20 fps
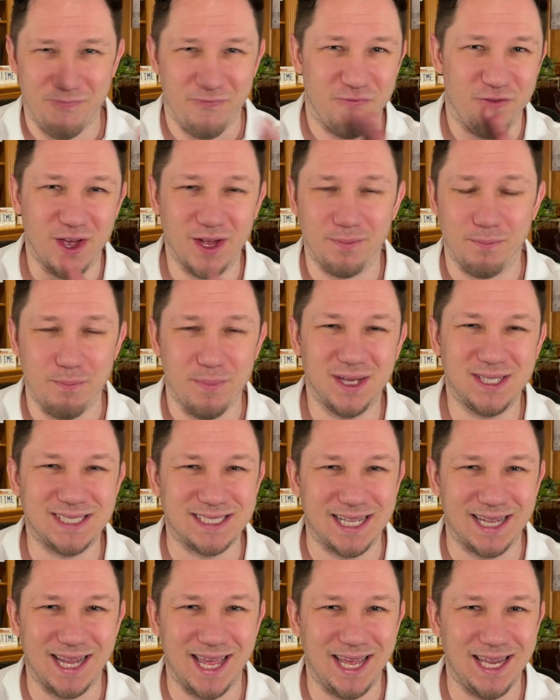
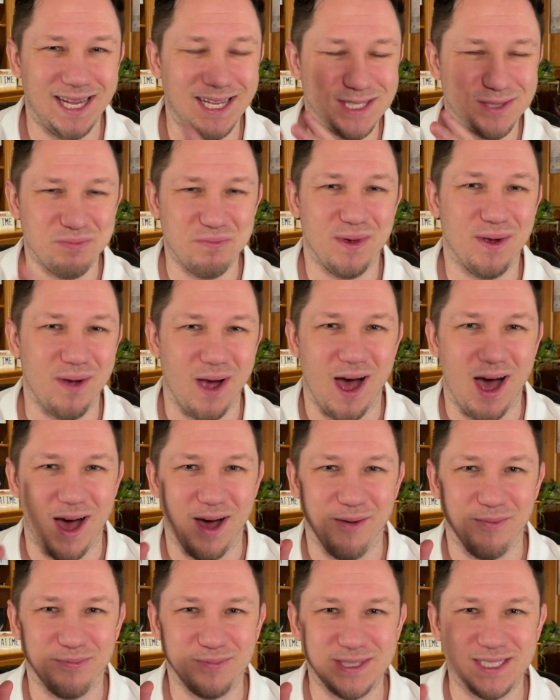miscellaneous
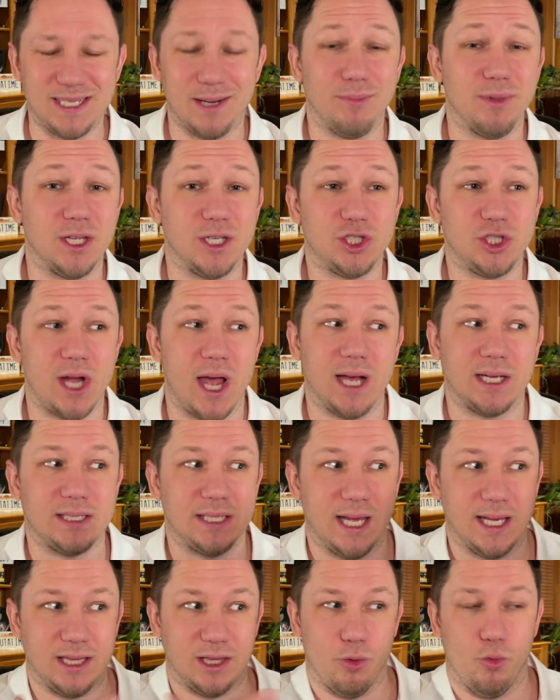stimulus checks
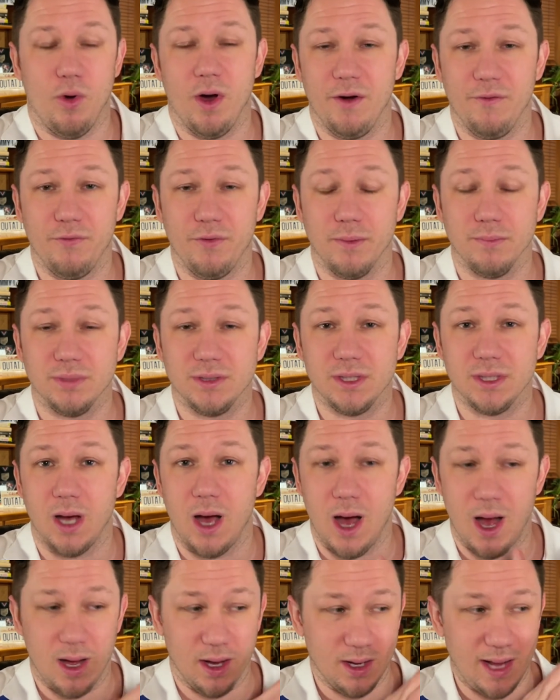like the one from
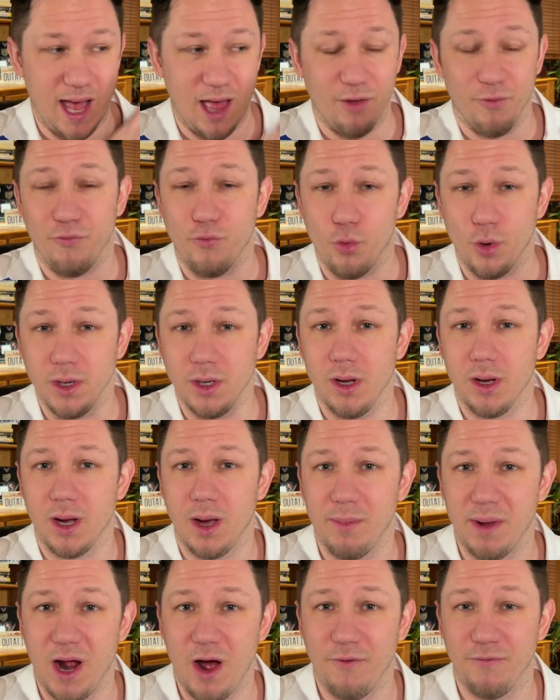California
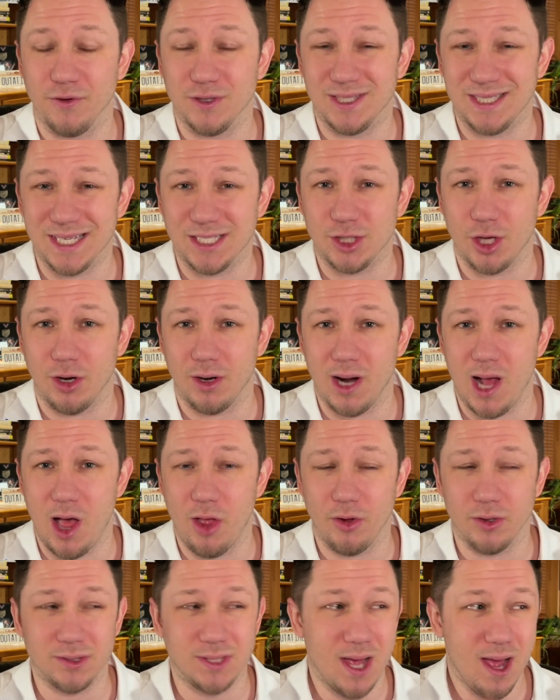coming out for
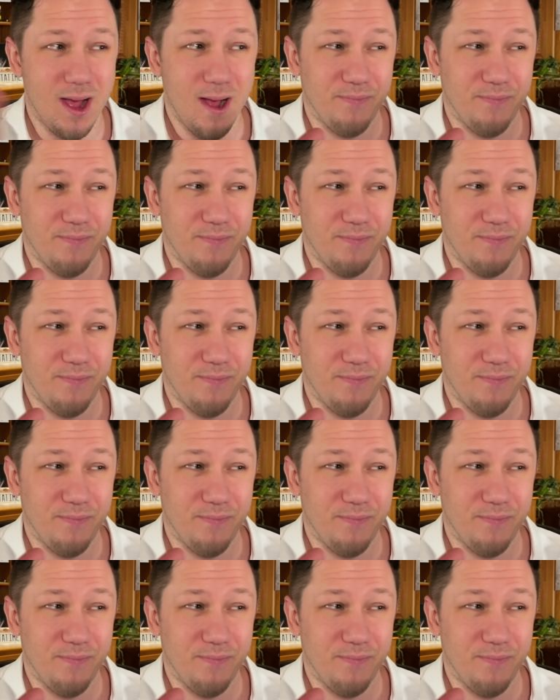$600.